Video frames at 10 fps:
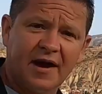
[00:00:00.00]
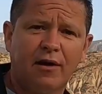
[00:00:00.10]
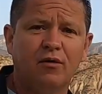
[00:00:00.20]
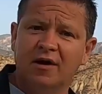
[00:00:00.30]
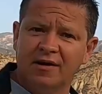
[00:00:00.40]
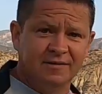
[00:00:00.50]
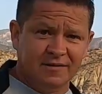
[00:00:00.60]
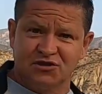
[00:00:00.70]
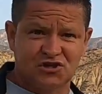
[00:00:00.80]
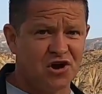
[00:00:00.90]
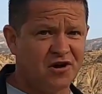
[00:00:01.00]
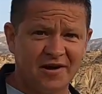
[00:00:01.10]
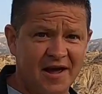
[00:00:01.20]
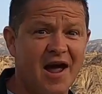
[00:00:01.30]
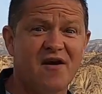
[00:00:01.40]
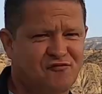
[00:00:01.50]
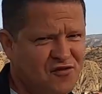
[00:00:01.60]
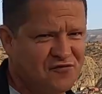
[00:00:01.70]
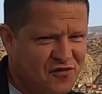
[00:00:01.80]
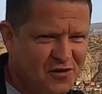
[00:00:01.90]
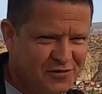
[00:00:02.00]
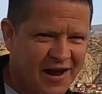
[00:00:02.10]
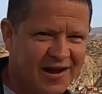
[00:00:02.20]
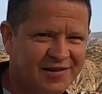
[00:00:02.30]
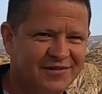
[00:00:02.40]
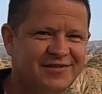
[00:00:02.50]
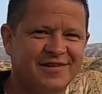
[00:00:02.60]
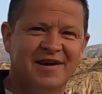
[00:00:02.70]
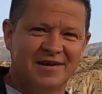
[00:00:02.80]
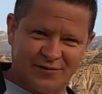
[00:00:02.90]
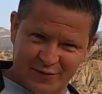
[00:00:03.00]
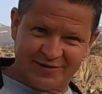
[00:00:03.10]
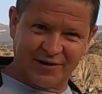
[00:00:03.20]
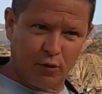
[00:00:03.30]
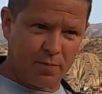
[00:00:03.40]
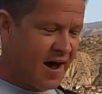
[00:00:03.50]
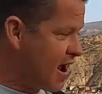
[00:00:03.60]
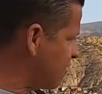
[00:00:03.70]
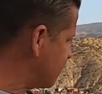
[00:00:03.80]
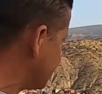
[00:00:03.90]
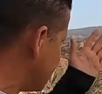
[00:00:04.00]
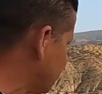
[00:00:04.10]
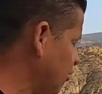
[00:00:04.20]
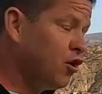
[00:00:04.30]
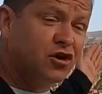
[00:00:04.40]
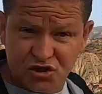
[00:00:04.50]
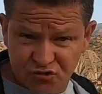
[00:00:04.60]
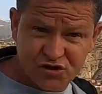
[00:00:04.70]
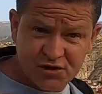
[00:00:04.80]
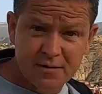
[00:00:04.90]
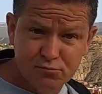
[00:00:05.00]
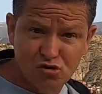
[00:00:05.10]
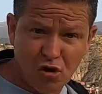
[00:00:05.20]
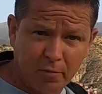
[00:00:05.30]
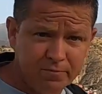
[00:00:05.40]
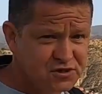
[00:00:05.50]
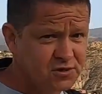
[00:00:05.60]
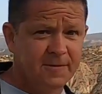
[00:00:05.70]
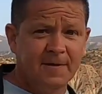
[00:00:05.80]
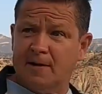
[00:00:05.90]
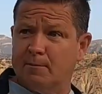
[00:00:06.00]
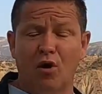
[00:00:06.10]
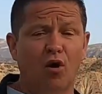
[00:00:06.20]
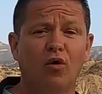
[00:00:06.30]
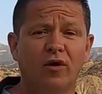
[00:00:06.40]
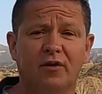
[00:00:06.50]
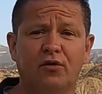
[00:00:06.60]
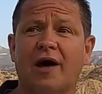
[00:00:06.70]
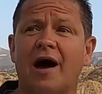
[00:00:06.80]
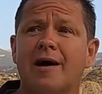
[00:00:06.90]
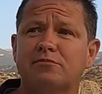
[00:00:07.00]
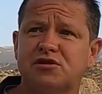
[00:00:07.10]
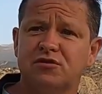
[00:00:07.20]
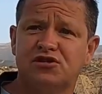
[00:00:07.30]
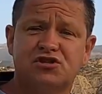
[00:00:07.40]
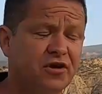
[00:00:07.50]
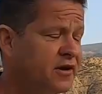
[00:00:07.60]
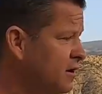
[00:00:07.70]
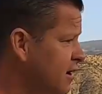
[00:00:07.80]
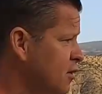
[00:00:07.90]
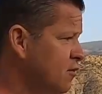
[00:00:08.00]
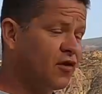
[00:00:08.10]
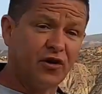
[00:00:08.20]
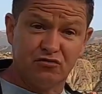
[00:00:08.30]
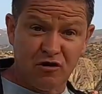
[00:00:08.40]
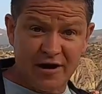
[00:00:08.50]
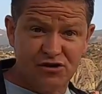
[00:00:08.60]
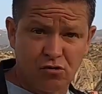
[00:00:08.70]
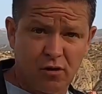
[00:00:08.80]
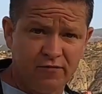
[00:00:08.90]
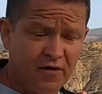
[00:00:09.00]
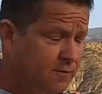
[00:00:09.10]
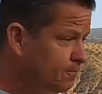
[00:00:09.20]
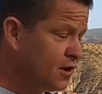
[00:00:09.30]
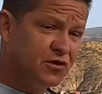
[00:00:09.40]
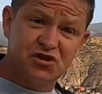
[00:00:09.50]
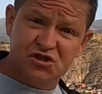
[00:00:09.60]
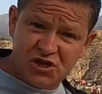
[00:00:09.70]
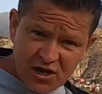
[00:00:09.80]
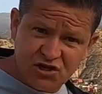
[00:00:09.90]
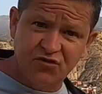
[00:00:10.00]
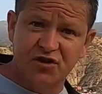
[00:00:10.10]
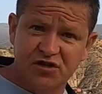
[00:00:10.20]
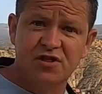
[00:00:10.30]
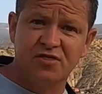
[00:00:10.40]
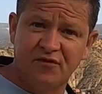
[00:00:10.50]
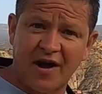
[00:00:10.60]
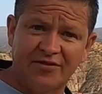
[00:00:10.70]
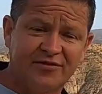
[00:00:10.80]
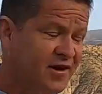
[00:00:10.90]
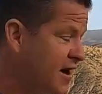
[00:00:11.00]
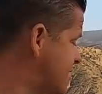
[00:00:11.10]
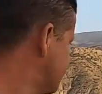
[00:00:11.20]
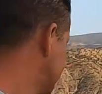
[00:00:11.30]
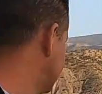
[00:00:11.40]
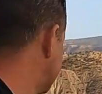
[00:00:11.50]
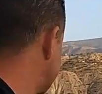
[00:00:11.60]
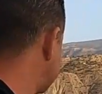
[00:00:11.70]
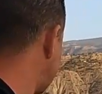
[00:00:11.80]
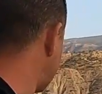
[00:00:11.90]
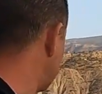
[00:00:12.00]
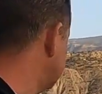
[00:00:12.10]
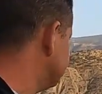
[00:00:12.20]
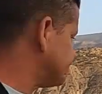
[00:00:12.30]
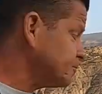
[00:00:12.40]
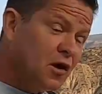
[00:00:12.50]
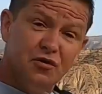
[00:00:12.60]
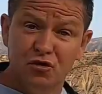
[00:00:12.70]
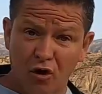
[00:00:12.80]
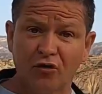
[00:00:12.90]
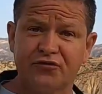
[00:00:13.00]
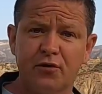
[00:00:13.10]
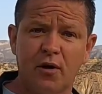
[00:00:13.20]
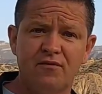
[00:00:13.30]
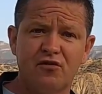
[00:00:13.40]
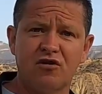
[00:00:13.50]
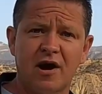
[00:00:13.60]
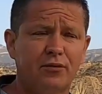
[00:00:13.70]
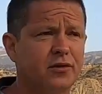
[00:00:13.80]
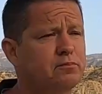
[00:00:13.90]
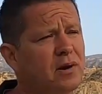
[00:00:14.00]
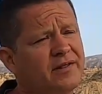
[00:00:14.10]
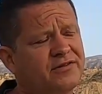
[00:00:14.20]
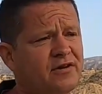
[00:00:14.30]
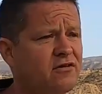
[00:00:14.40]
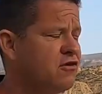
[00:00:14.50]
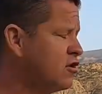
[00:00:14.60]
and out, turning every few seconds, so it is a little bit hairy, lots of steep drops, but all in all absolutely stunning. We've got a great driver. There's 6 of us in the van today, so not too overcrowded, plenty of